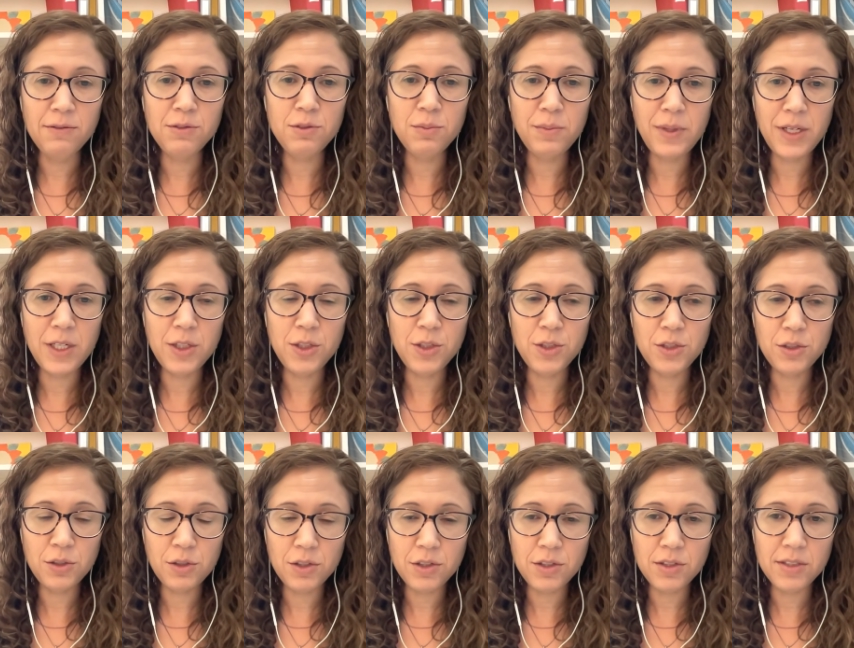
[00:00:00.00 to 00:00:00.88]
to make
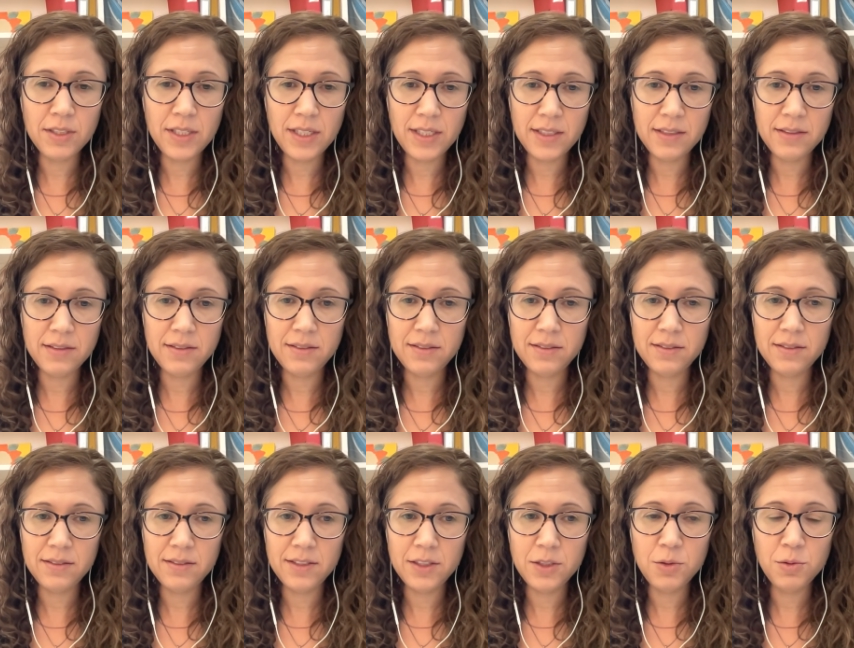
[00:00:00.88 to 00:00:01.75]
sure that
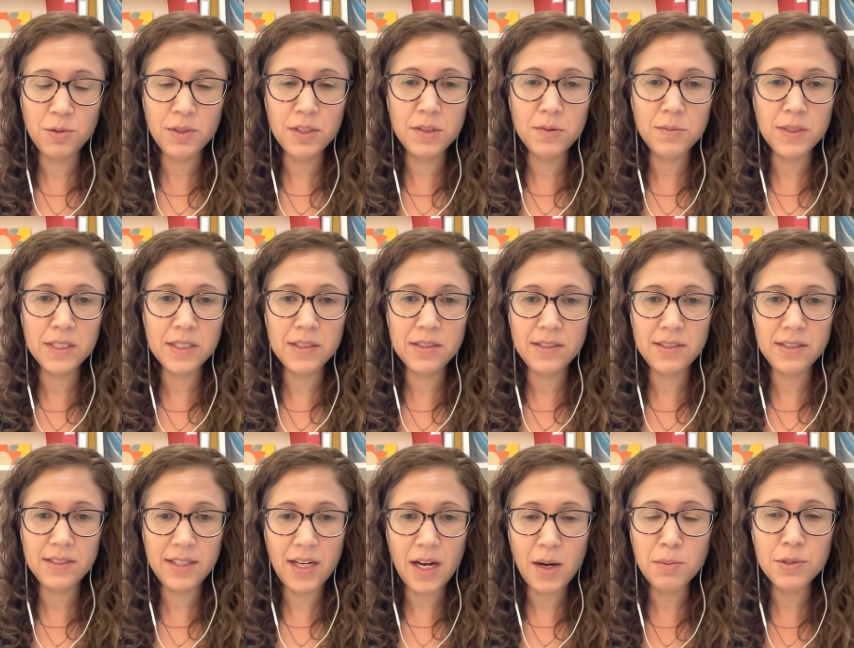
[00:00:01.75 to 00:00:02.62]
the treatment
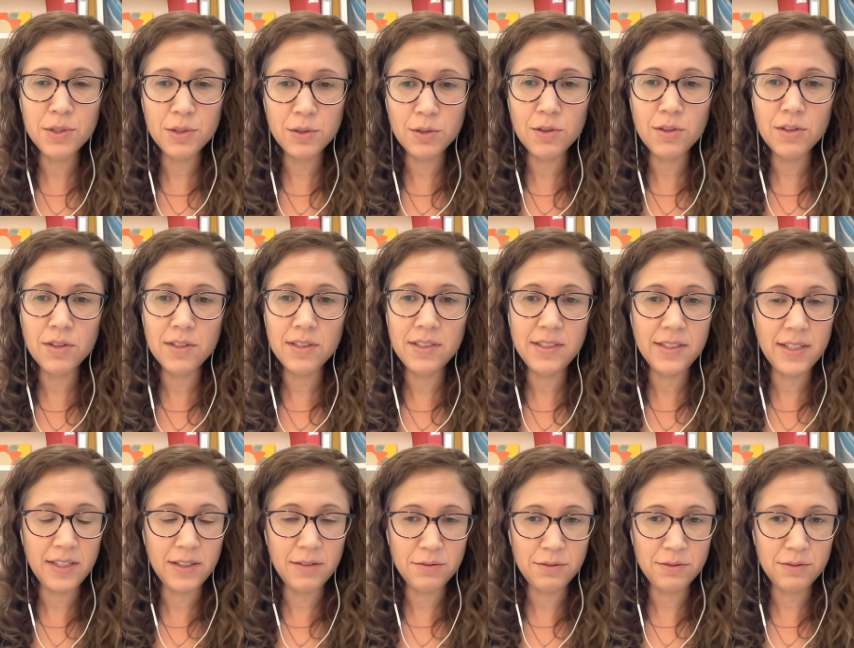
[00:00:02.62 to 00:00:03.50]
is absolutely
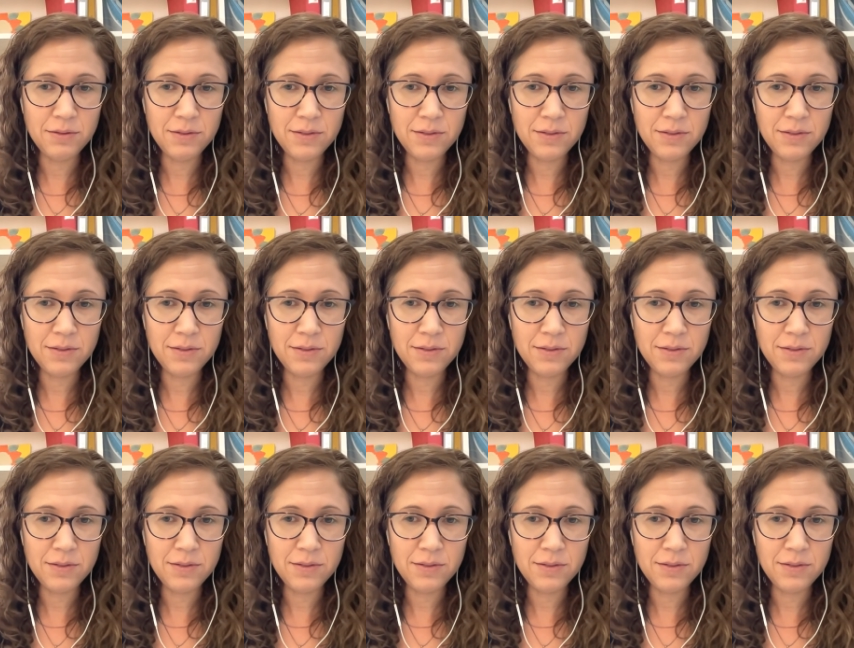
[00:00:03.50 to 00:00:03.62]
safe.